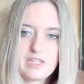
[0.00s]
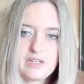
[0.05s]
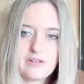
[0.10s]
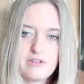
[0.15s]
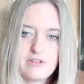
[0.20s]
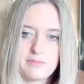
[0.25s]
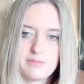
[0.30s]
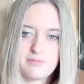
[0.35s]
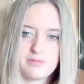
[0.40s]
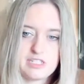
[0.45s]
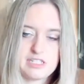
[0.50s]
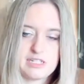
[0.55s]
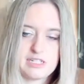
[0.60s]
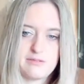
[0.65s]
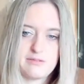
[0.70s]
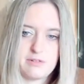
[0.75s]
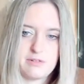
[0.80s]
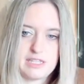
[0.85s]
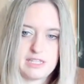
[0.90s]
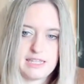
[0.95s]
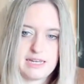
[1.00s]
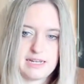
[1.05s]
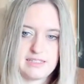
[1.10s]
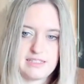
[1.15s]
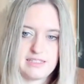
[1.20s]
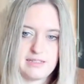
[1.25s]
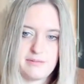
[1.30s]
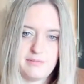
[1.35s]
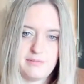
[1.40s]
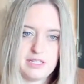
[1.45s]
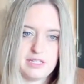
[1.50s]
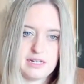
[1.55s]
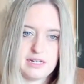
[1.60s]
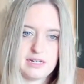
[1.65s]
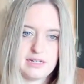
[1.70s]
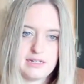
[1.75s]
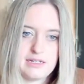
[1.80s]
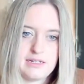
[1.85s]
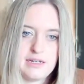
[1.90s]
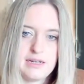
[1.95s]
when presented with that
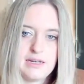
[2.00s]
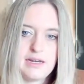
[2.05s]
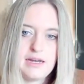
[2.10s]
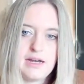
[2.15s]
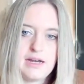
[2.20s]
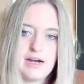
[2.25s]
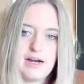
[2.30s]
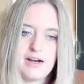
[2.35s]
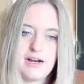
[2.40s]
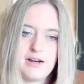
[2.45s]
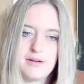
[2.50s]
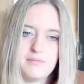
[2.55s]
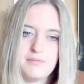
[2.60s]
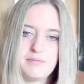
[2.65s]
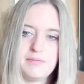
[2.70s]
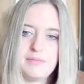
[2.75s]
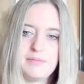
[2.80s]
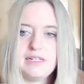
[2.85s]
stimuli, 92%